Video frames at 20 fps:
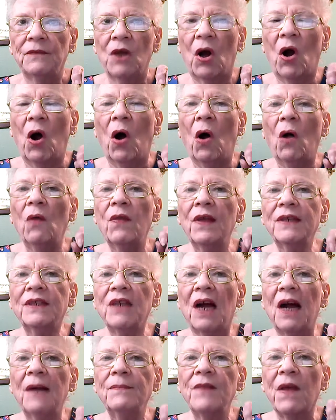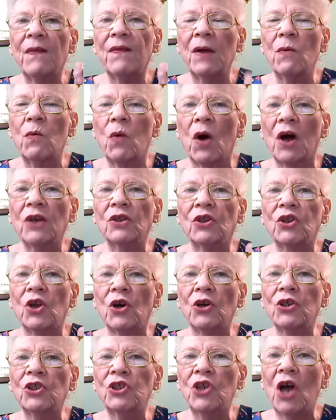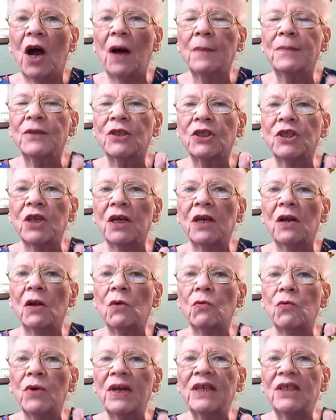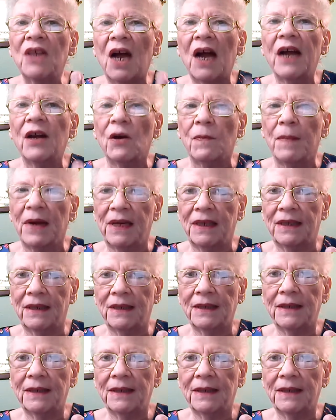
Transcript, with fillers: all the time that they worked their jobs till retirement.